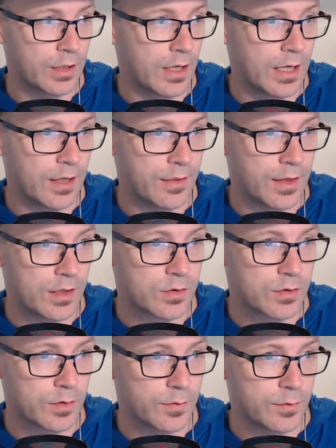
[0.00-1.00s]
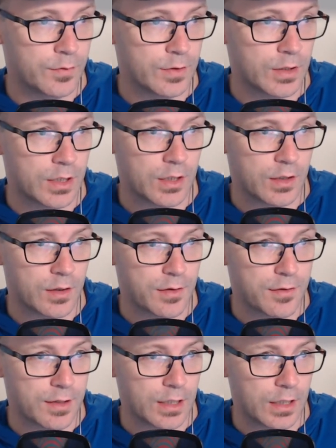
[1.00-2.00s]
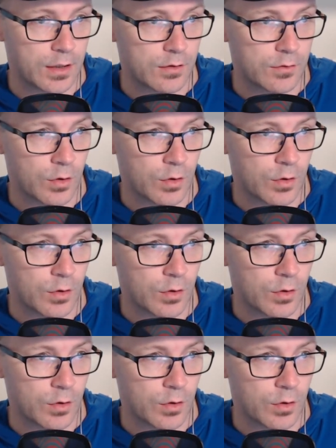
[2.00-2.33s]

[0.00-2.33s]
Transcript: at that sort of thing.